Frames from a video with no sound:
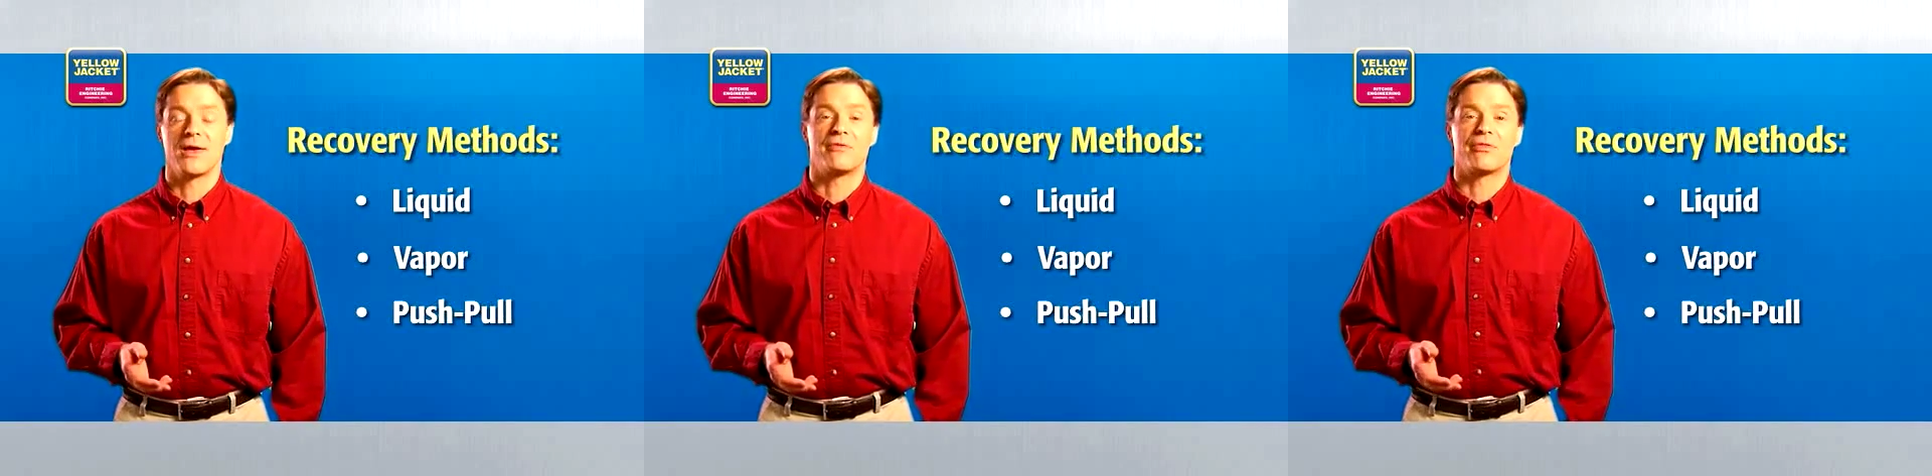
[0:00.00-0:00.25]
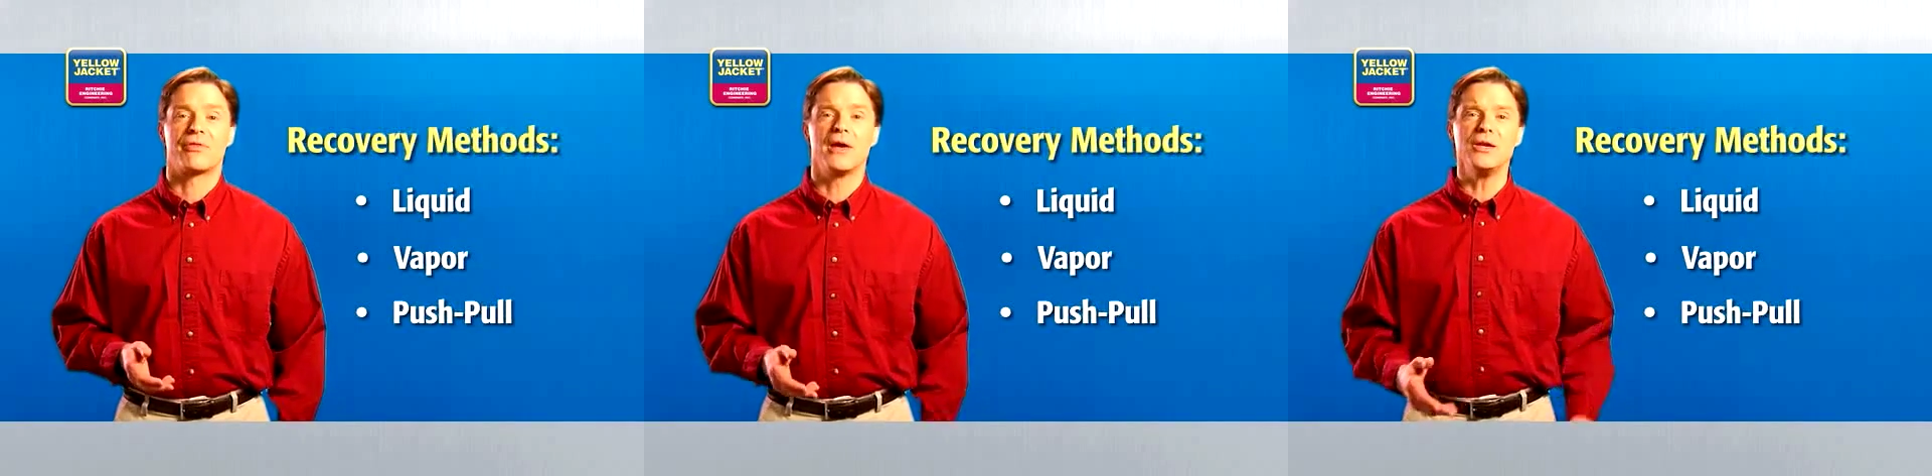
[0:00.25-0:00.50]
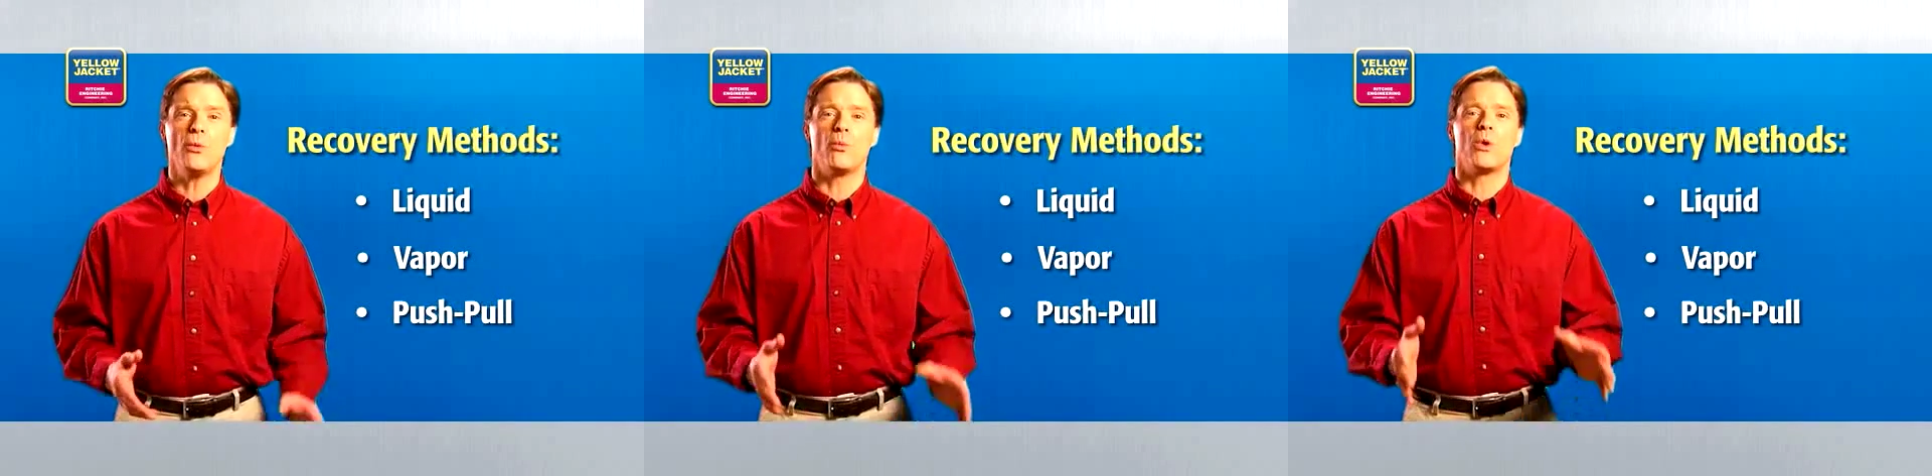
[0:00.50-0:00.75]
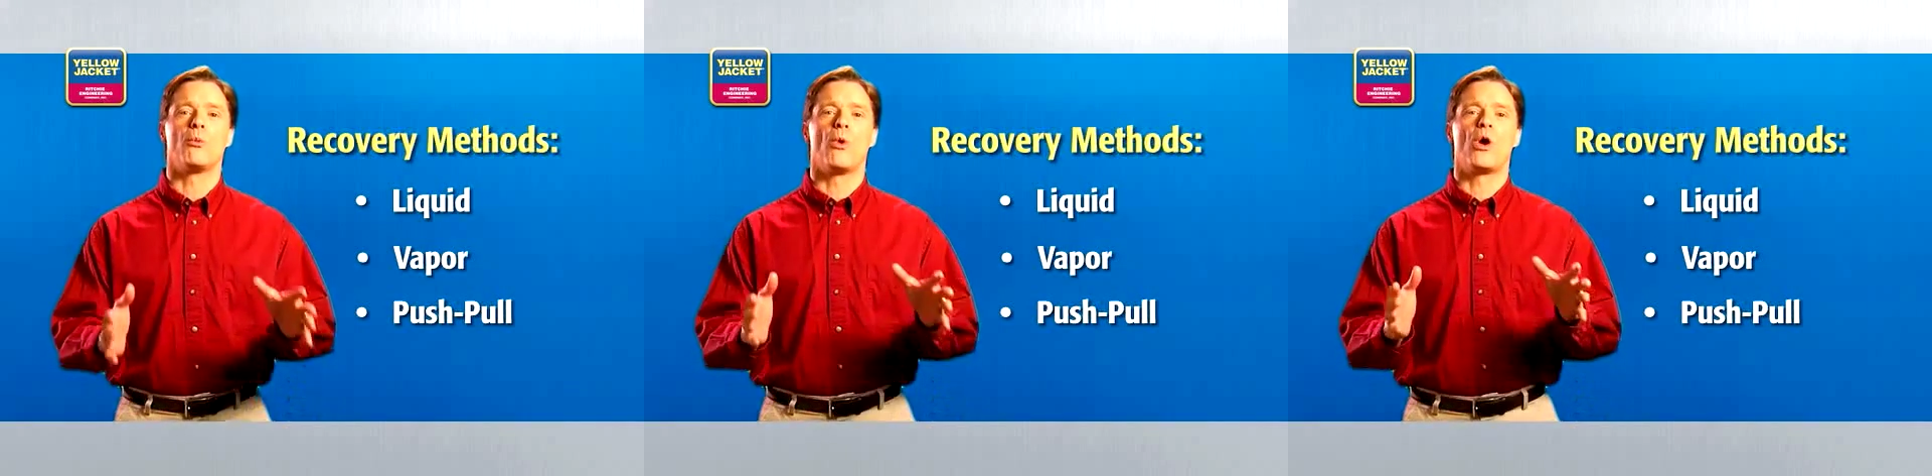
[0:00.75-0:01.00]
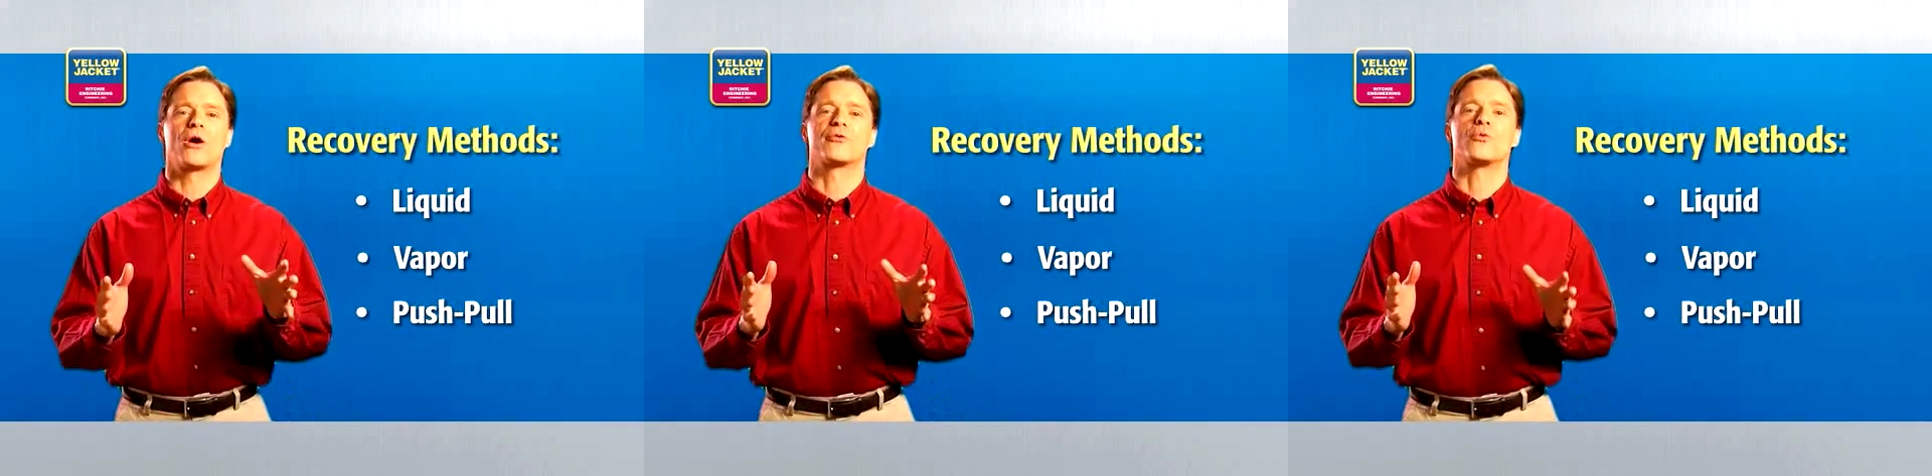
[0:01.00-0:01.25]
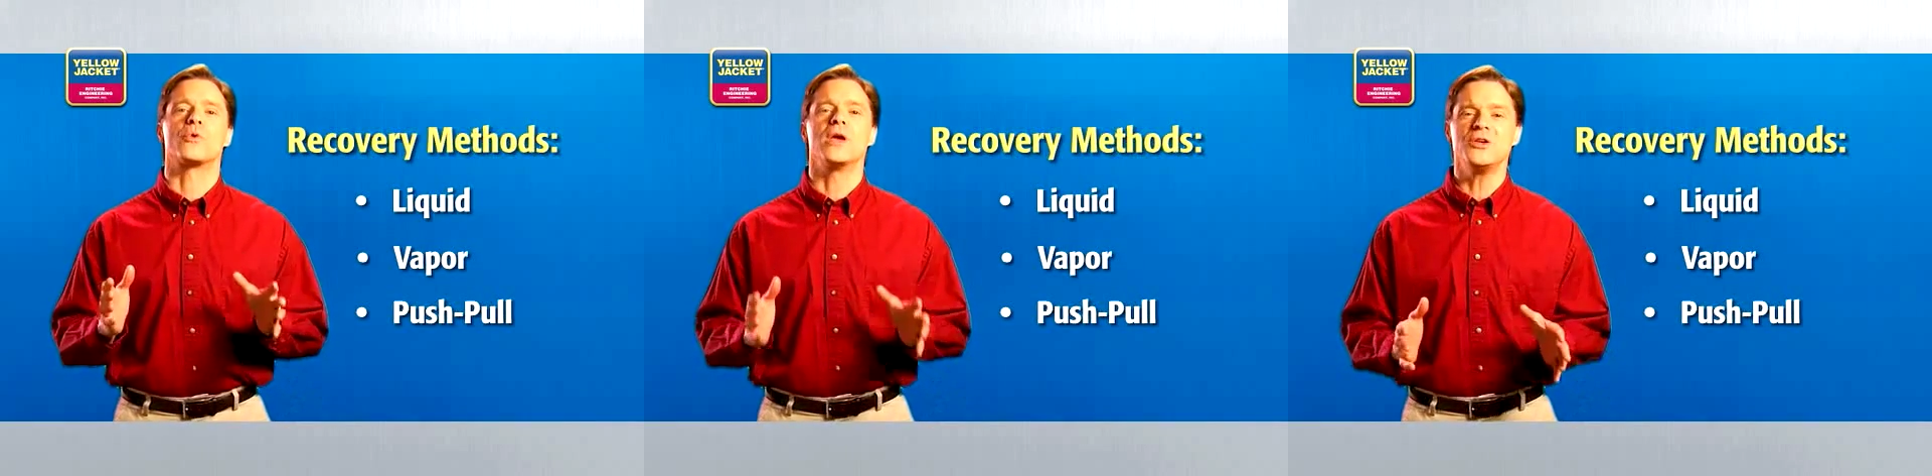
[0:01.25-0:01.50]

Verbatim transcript: and then we'll walk through